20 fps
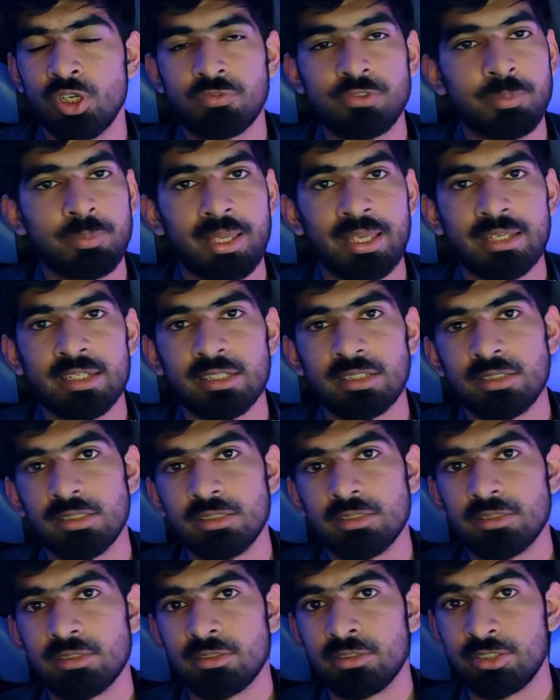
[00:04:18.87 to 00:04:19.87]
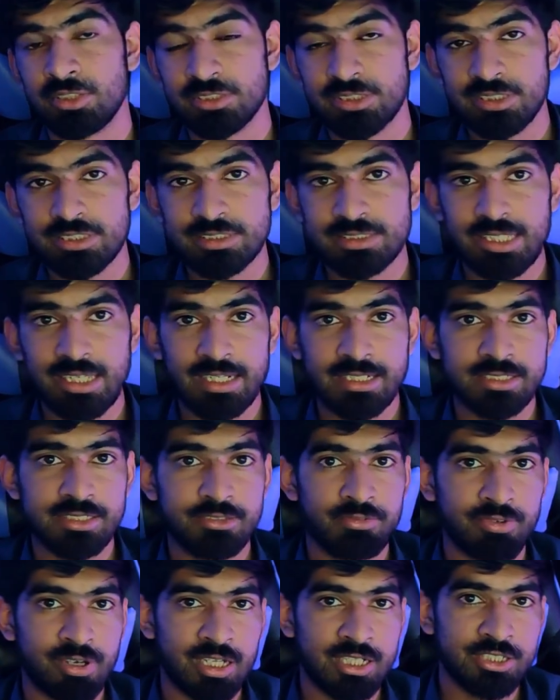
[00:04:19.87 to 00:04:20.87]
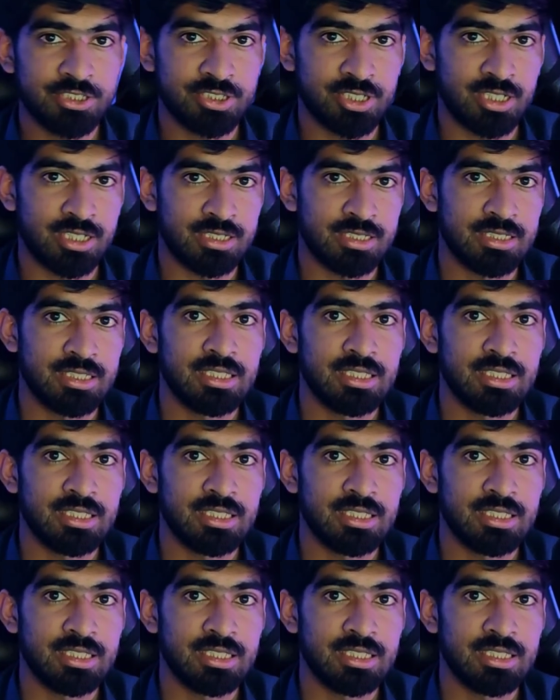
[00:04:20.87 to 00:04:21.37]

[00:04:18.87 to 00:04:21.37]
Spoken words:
packet. The reason is that the Wireshark